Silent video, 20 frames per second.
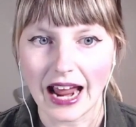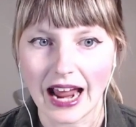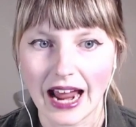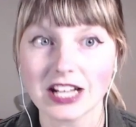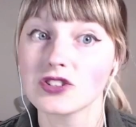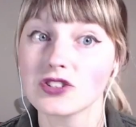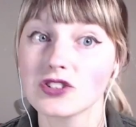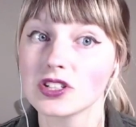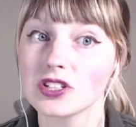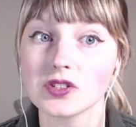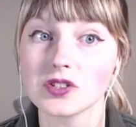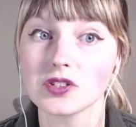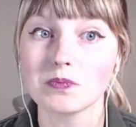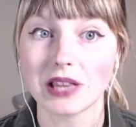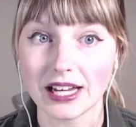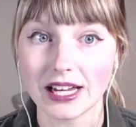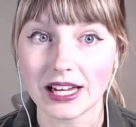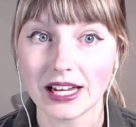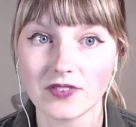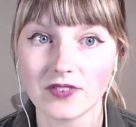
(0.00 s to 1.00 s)
And you can do
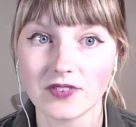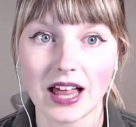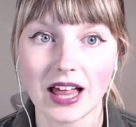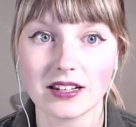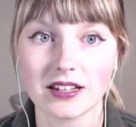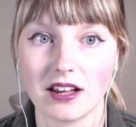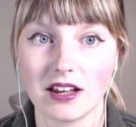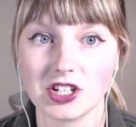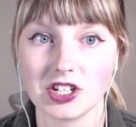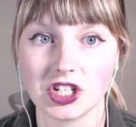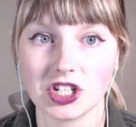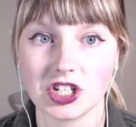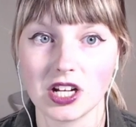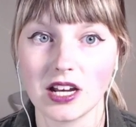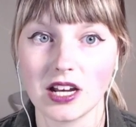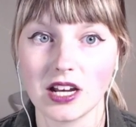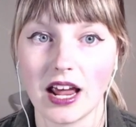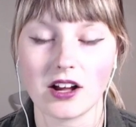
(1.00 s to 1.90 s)
plenty of validation